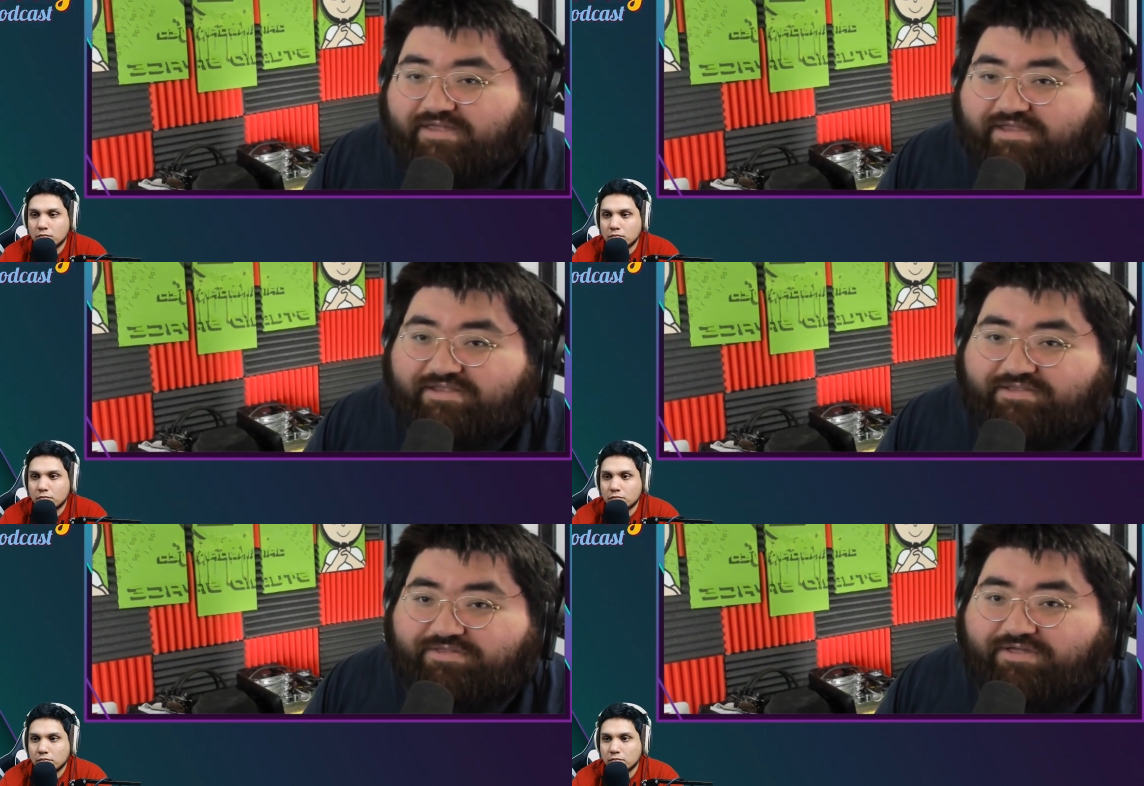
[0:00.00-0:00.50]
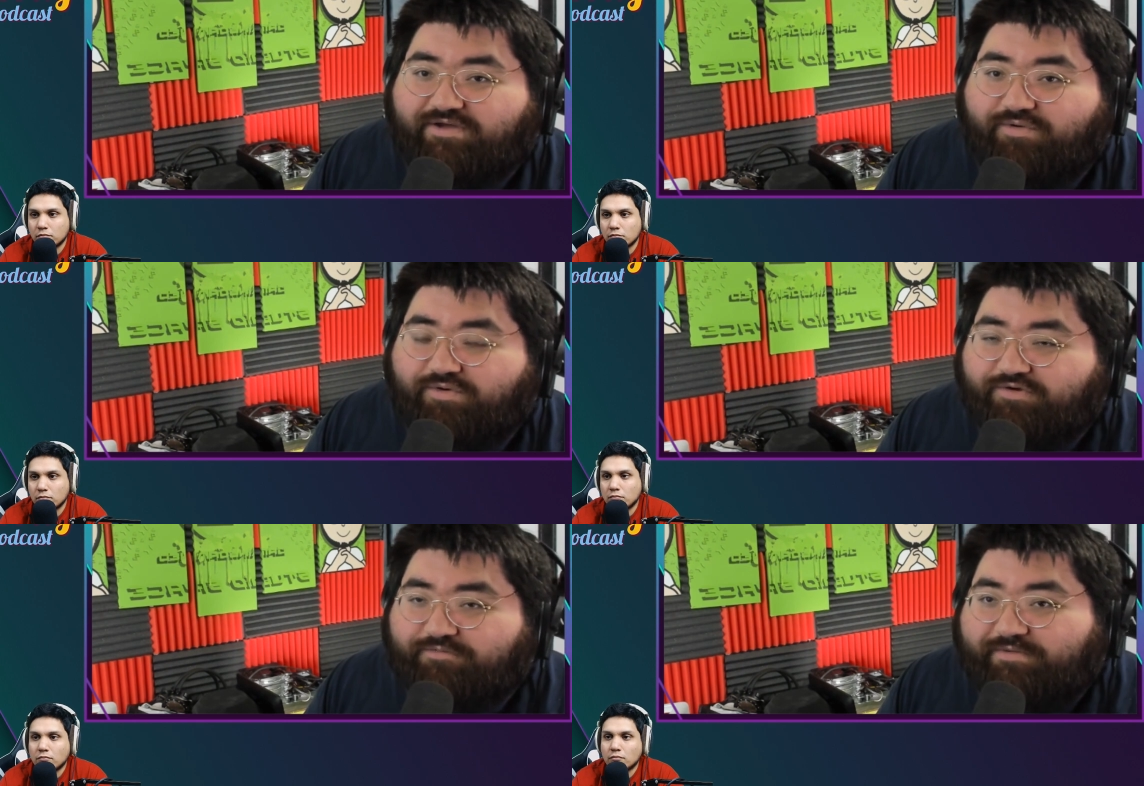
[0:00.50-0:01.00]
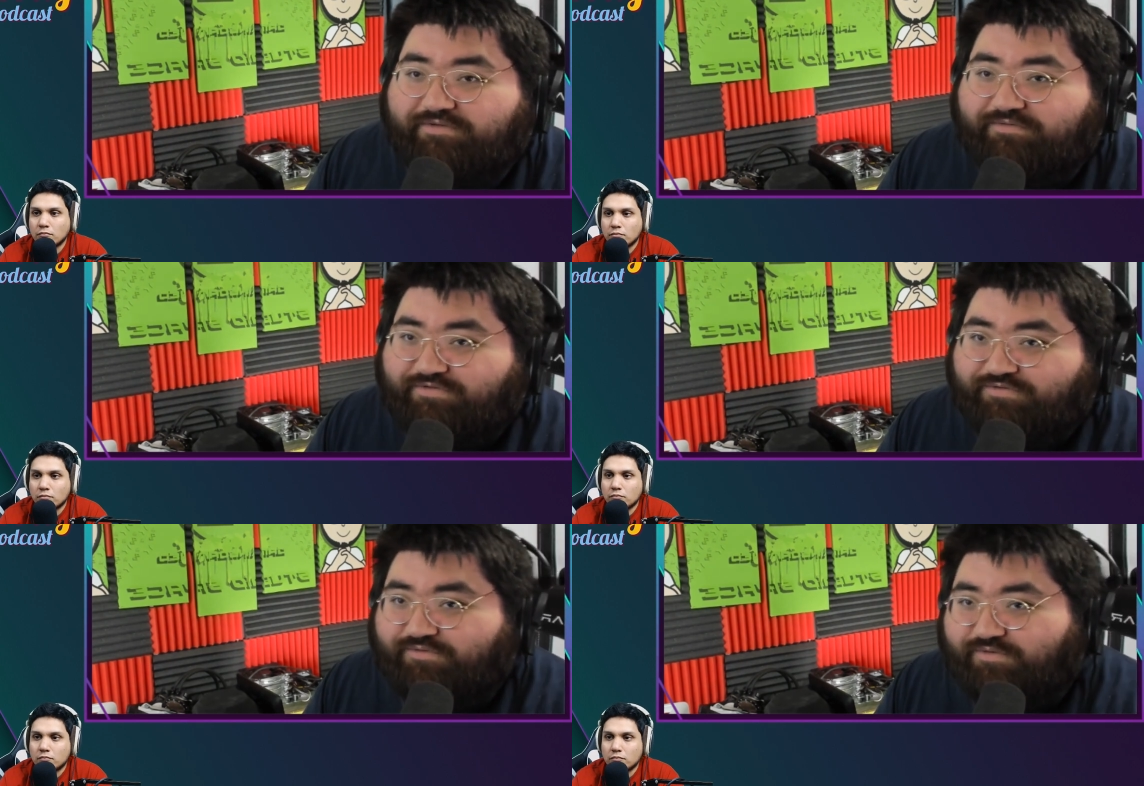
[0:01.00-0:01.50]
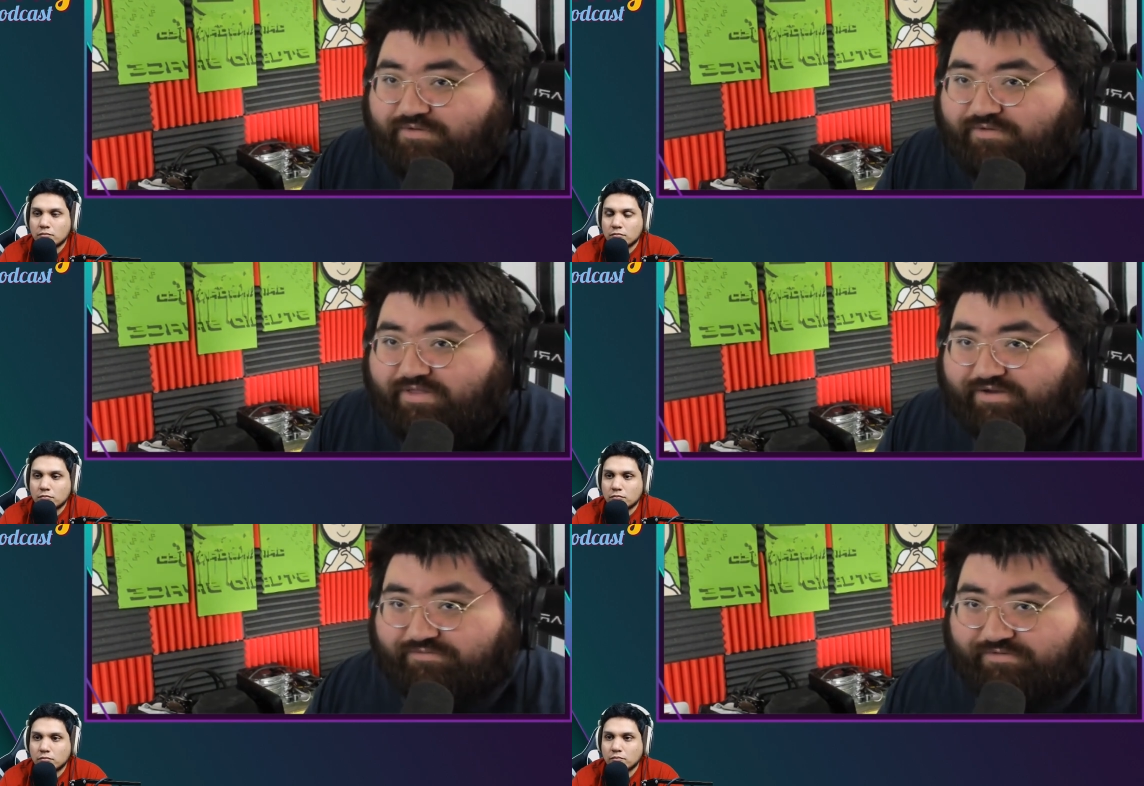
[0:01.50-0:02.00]
Speaker 1: I think the order is being restored,
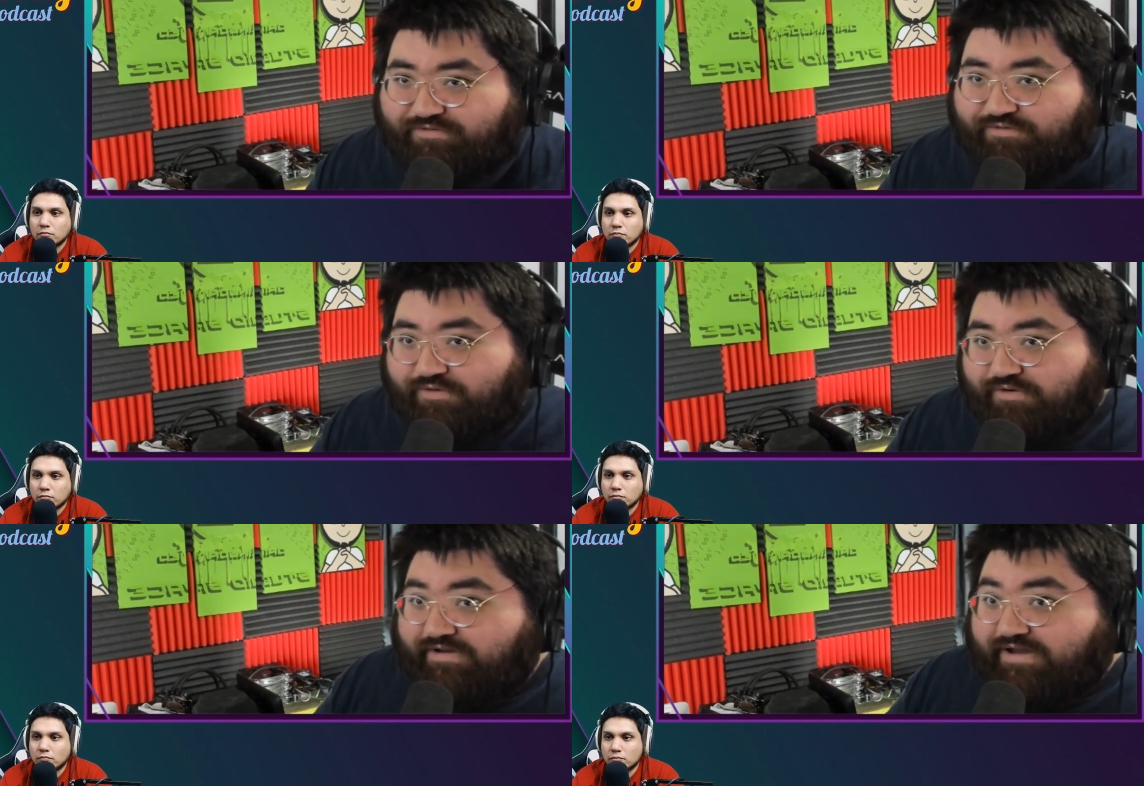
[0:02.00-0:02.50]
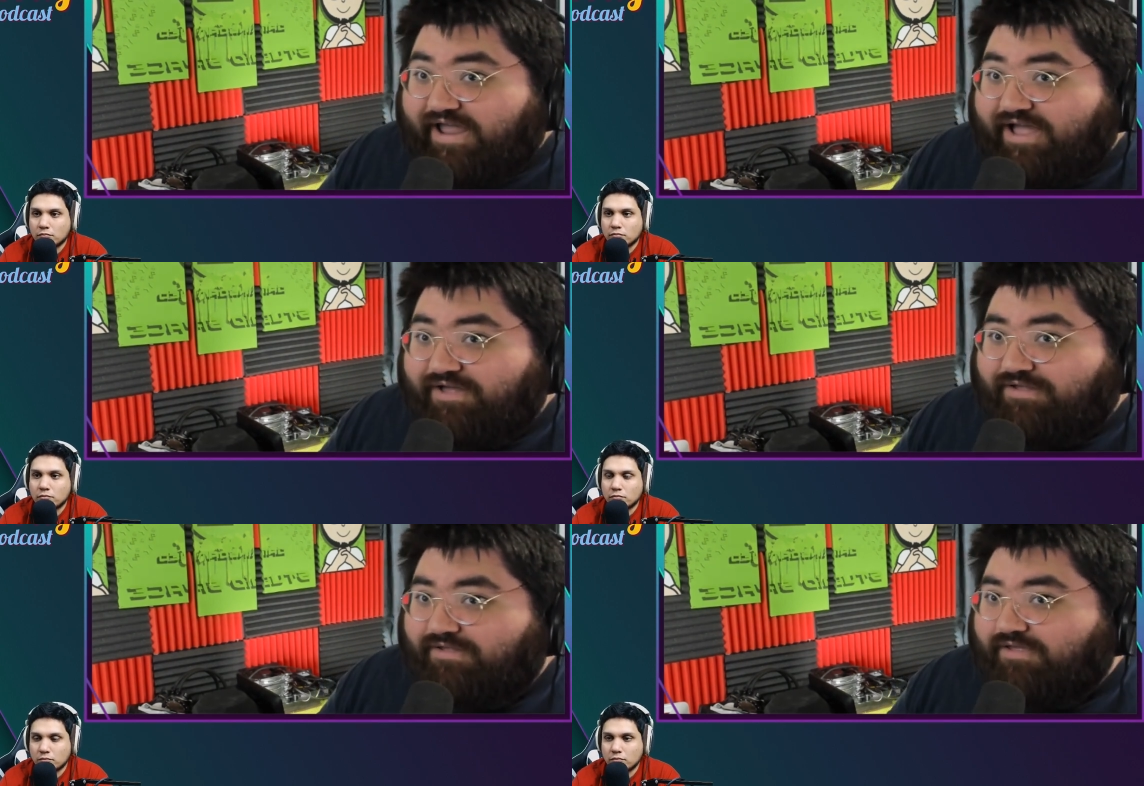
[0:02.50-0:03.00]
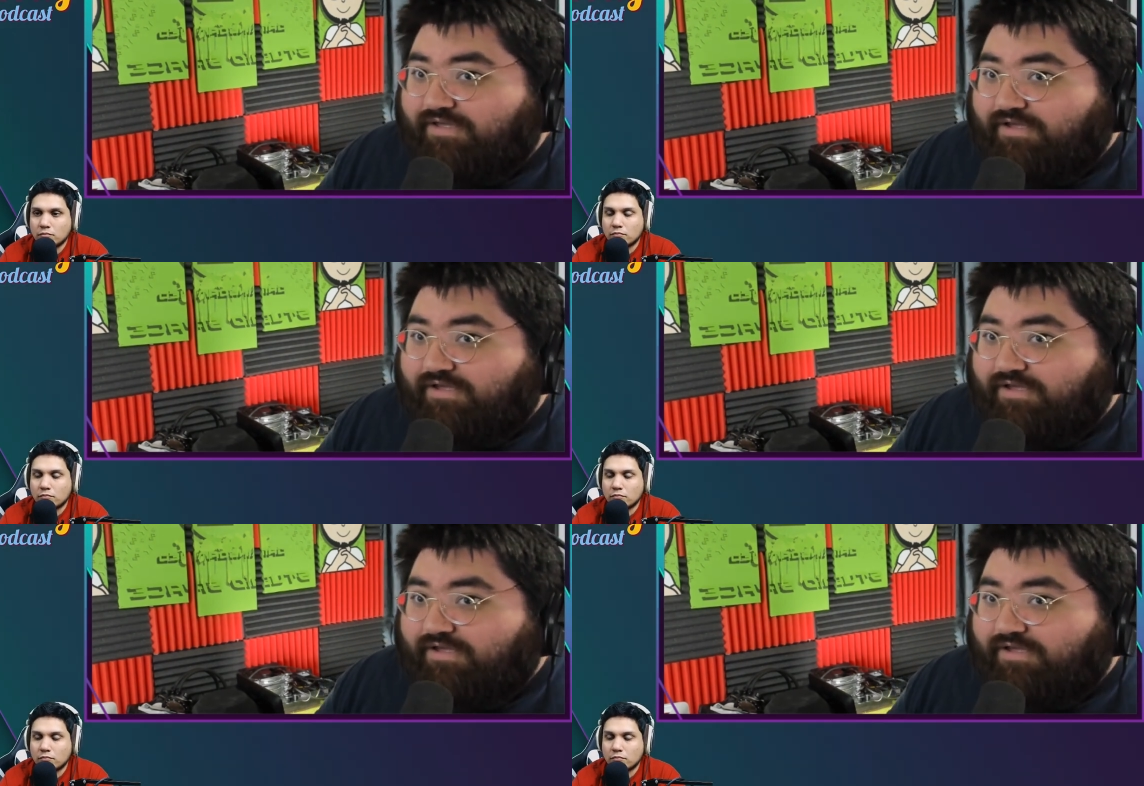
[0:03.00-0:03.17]
like restored now,